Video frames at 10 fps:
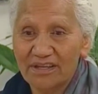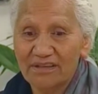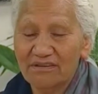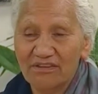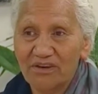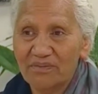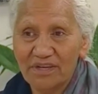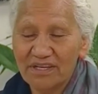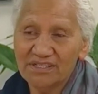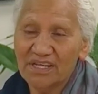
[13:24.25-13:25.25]
And
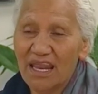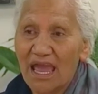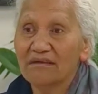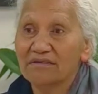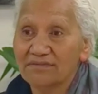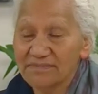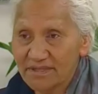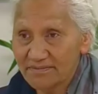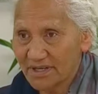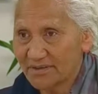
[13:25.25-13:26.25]
nobody is allowed them
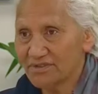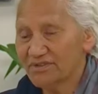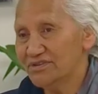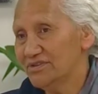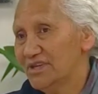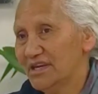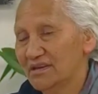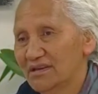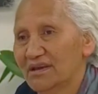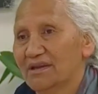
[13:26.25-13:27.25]
sometimes to do that.